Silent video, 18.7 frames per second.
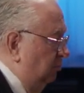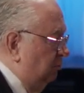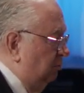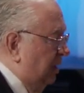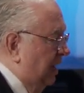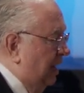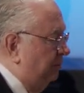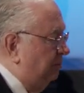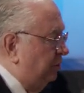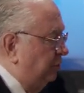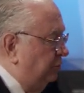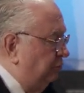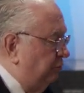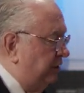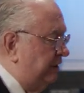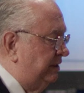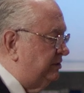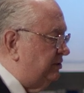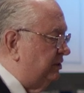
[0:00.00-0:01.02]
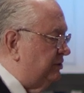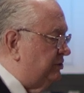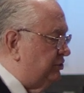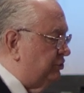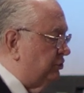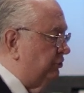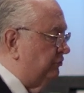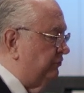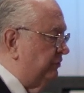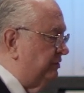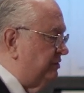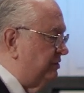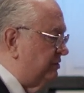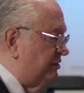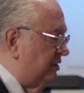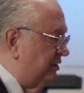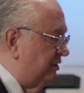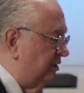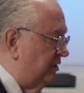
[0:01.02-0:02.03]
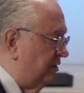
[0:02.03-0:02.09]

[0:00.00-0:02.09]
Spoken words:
Mom, are you raising servants?